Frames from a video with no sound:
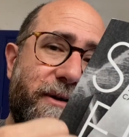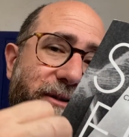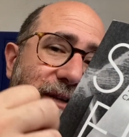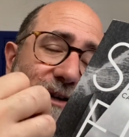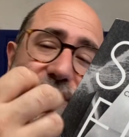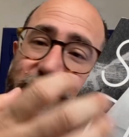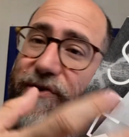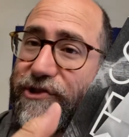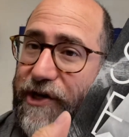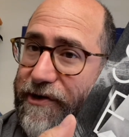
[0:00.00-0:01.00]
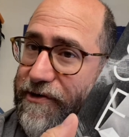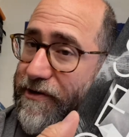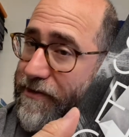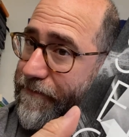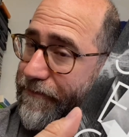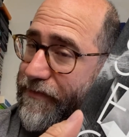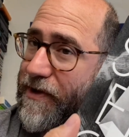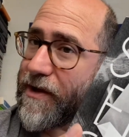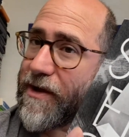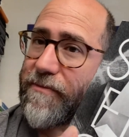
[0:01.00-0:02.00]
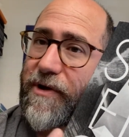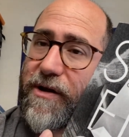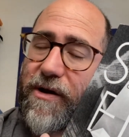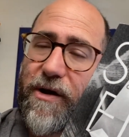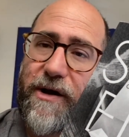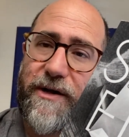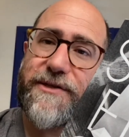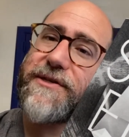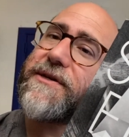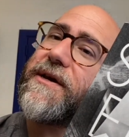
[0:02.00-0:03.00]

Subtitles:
sections on gender, because